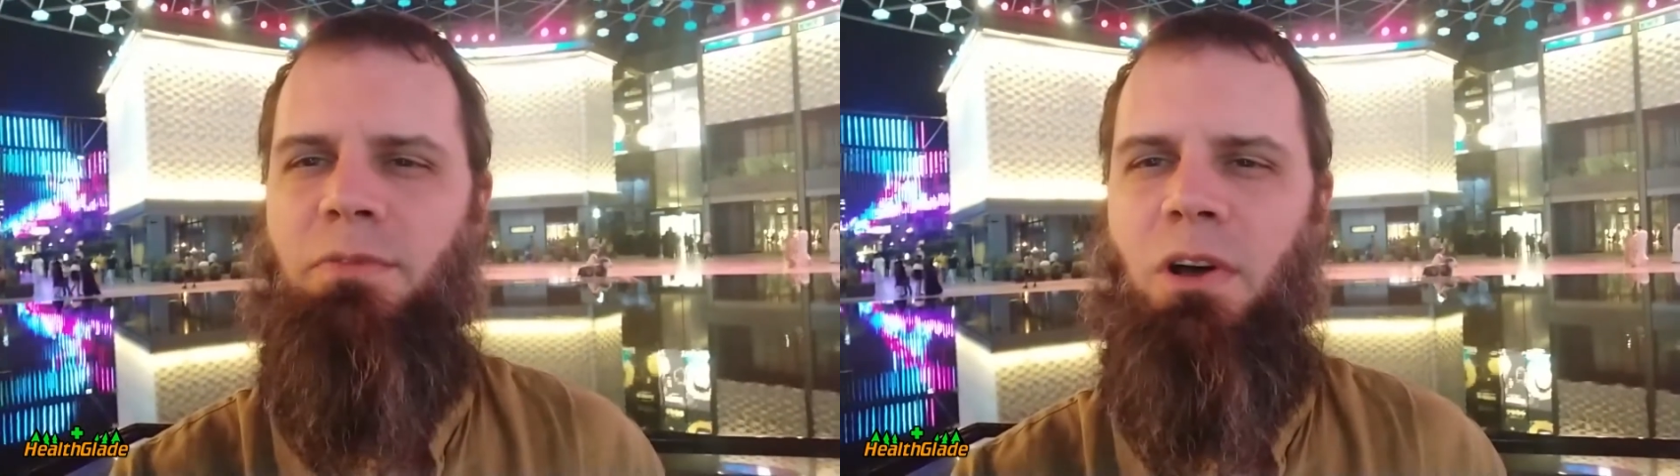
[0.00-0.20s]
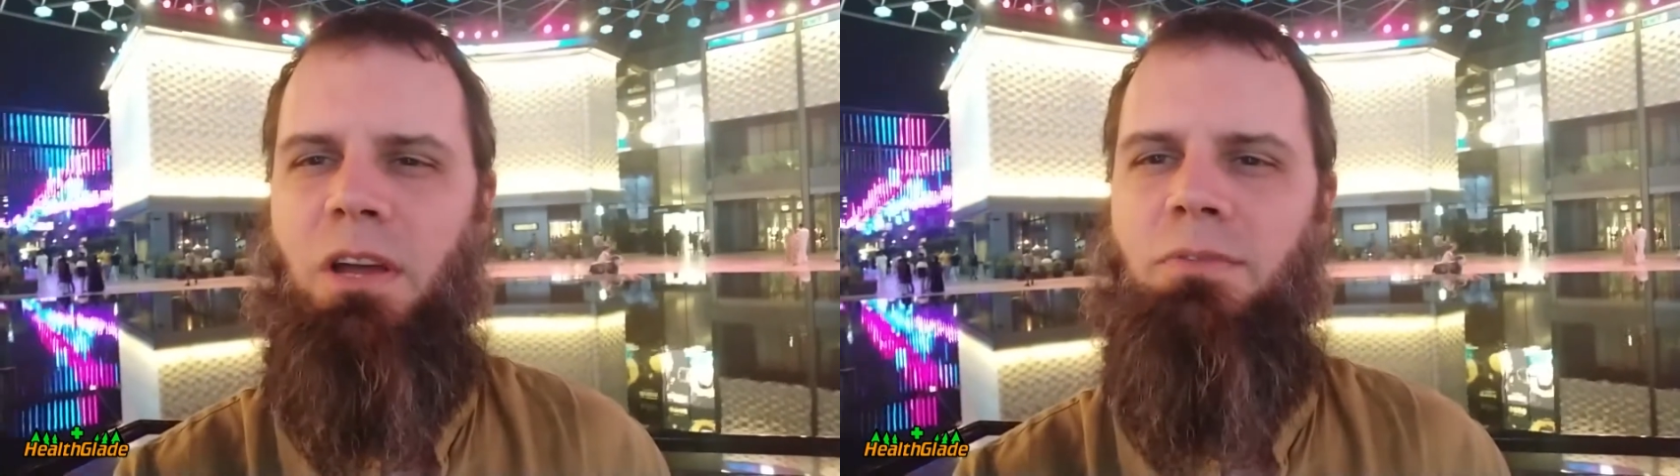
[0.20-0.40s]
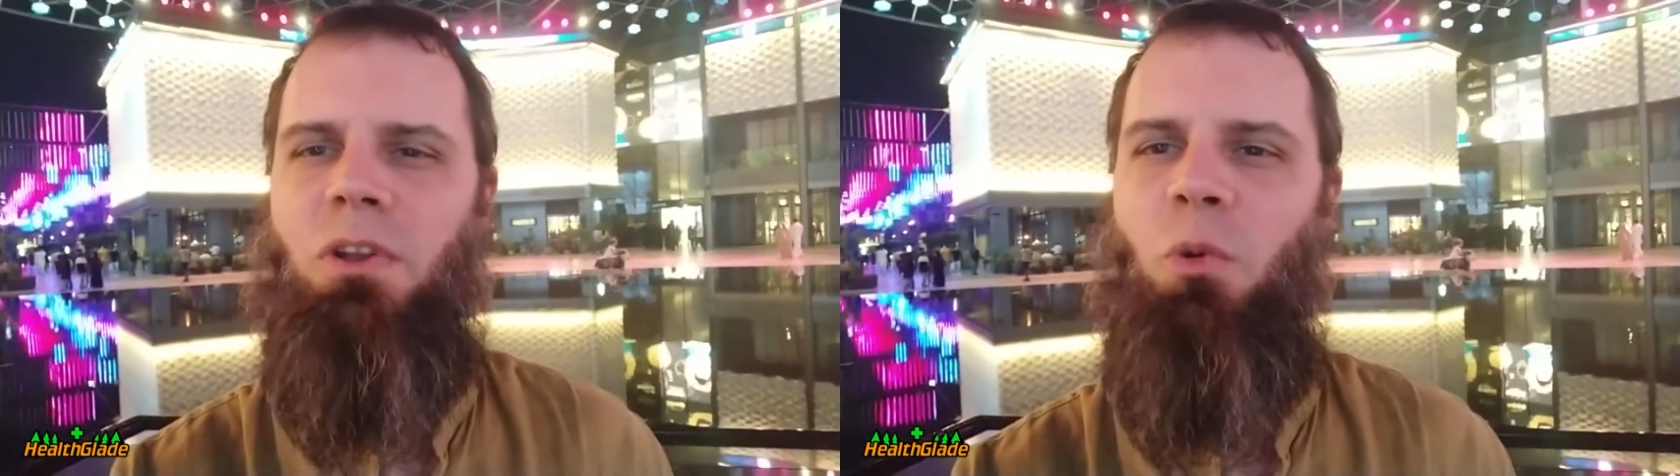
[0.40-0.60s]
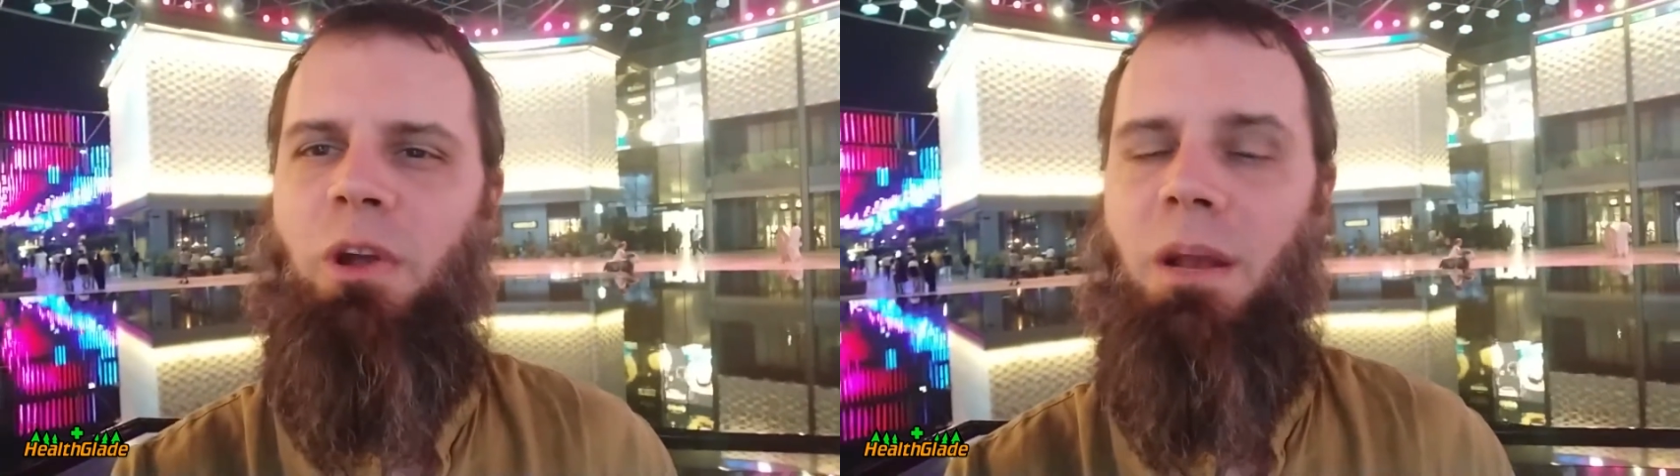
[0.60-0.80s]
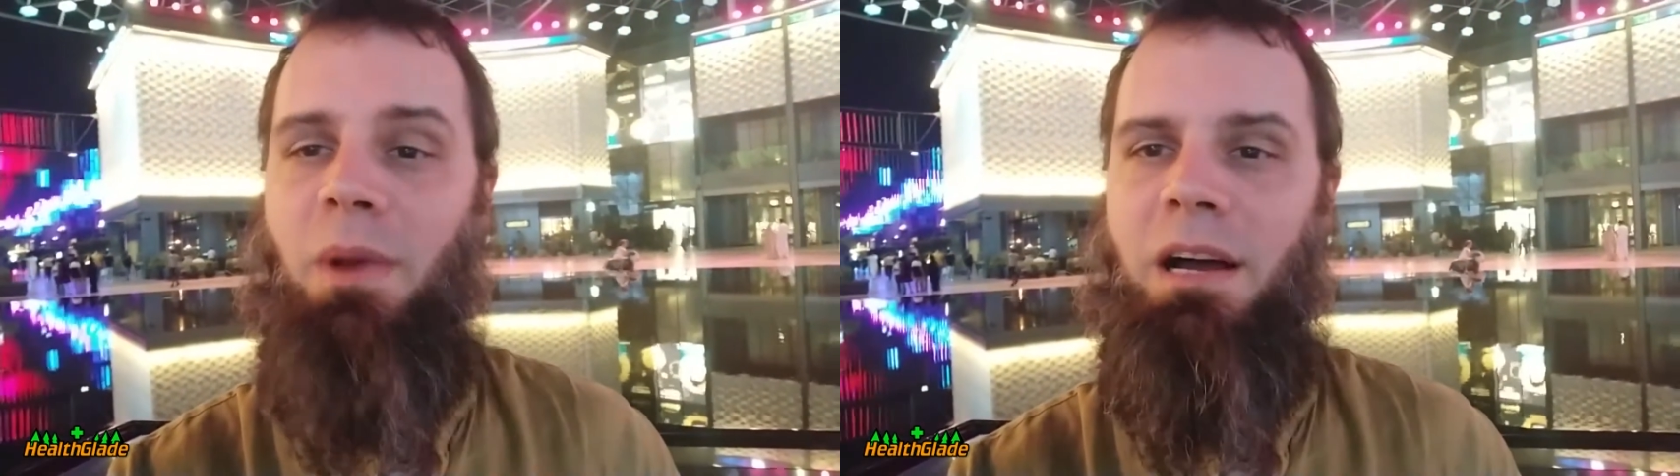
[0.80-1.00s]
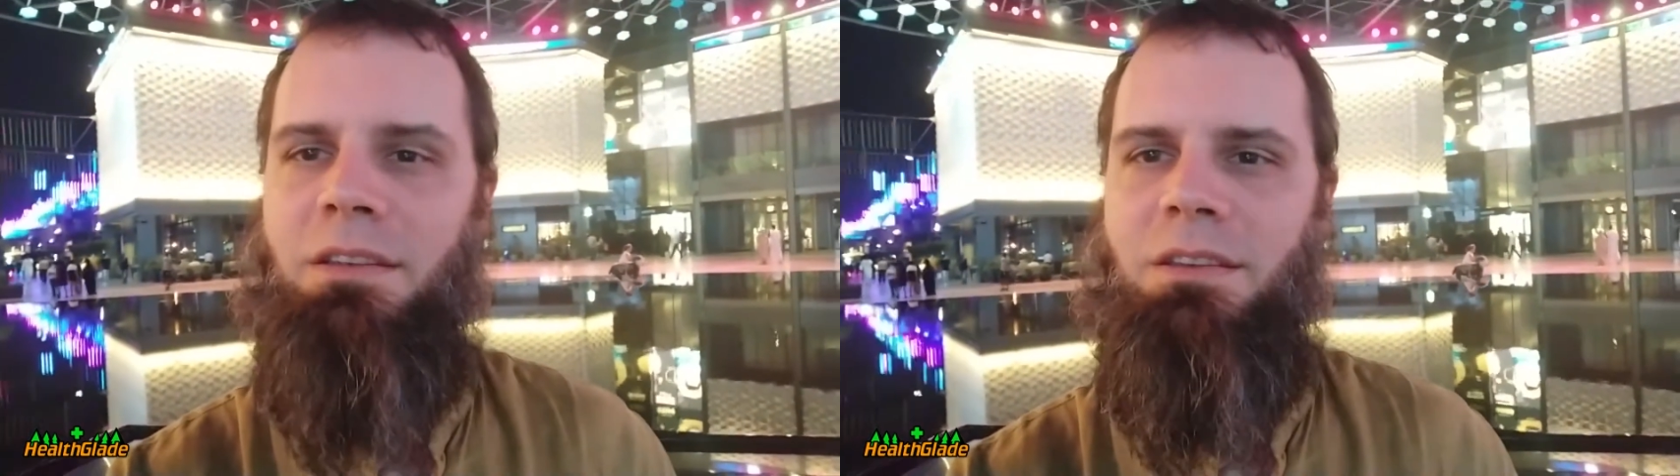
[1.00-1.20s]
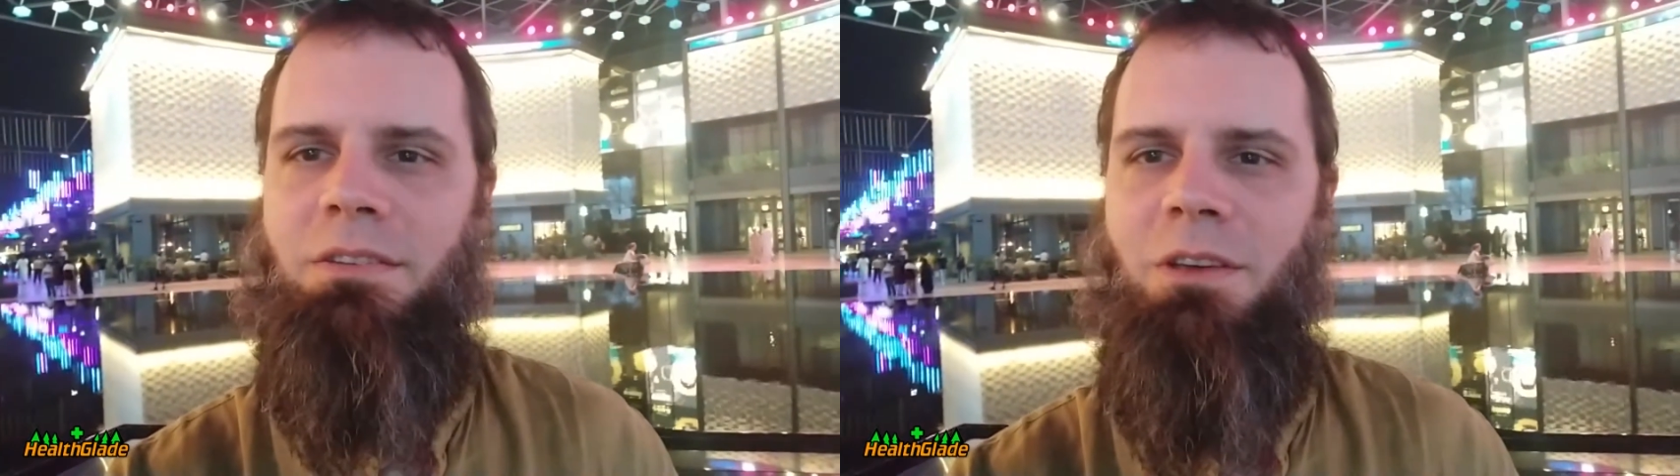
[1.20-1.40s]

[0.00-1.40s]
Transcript: fine for not wearing a mask,